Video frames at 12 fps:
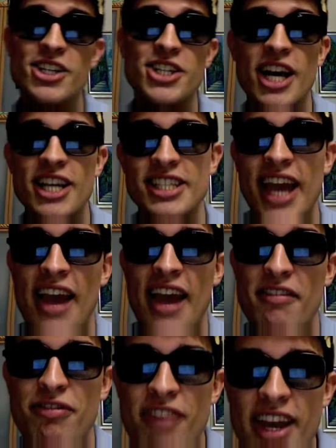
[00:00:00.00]
just can't
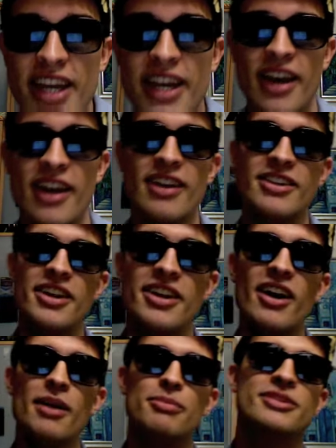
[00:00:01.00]
fake it. And
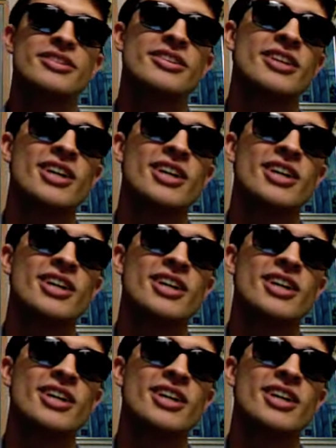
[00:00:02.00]
dubs,